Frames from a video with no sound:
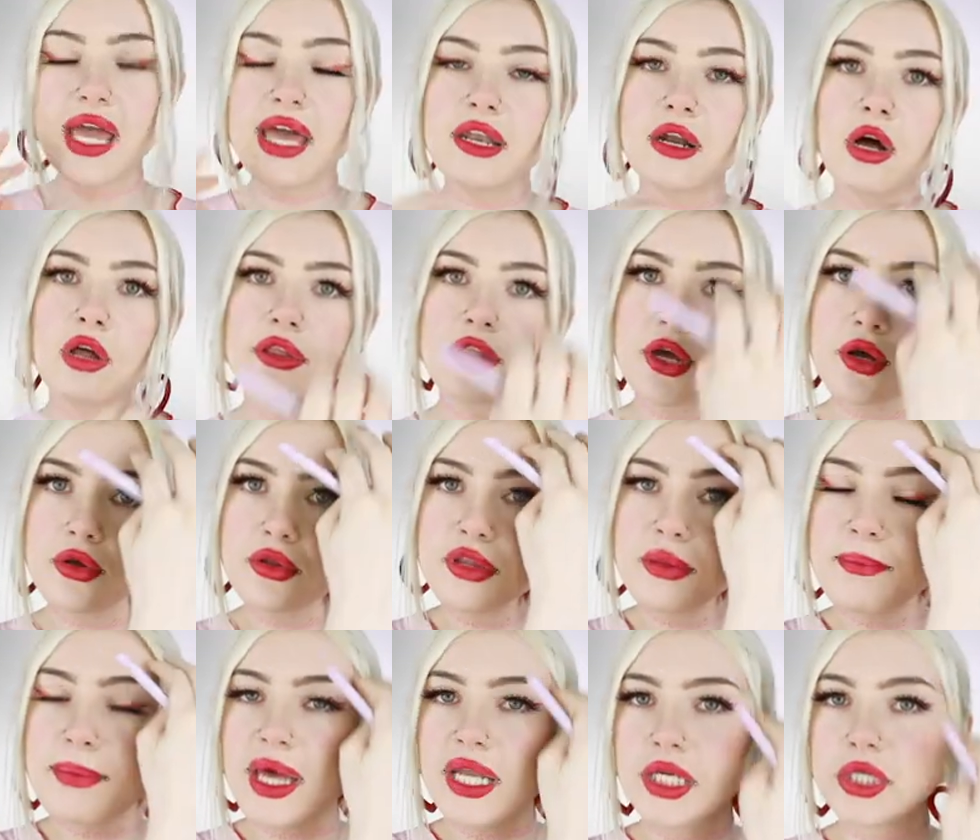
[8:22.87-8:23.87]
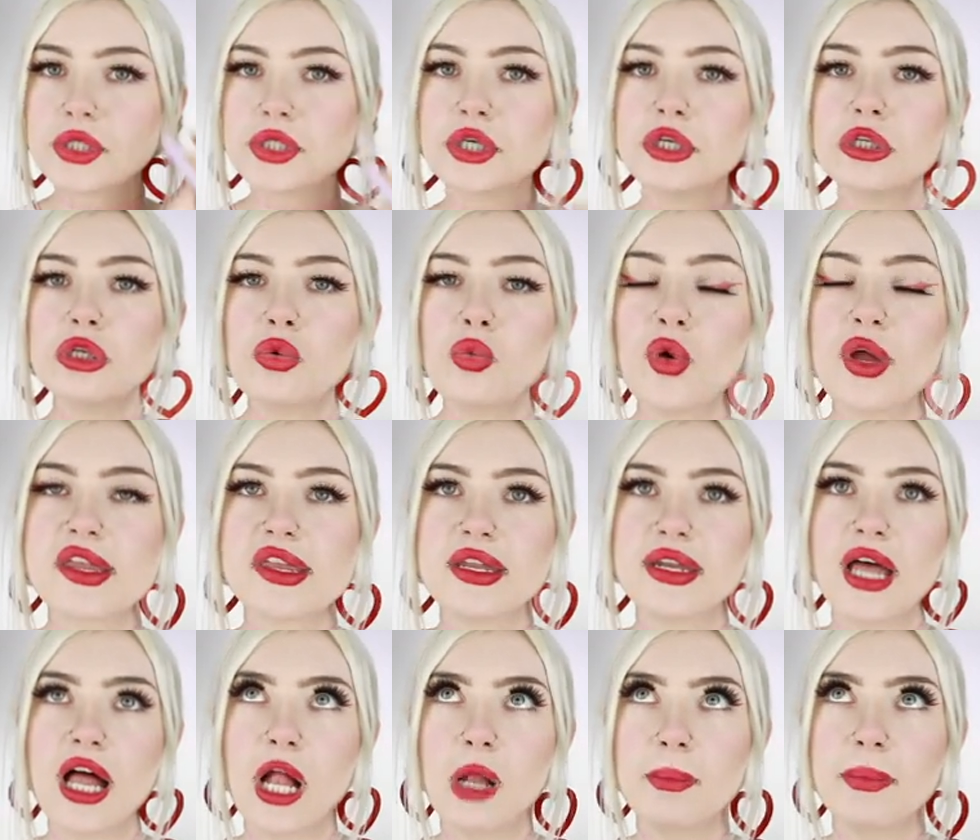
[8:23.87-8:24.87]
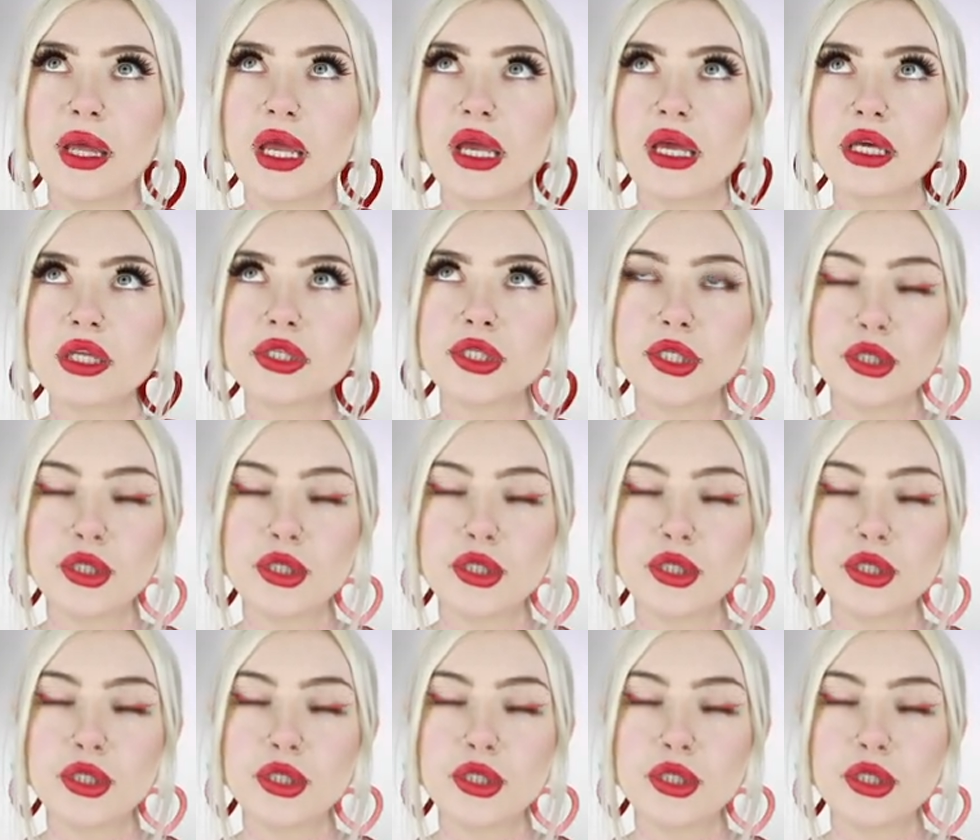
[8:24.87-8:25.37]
And although the Benadryl wasn't helping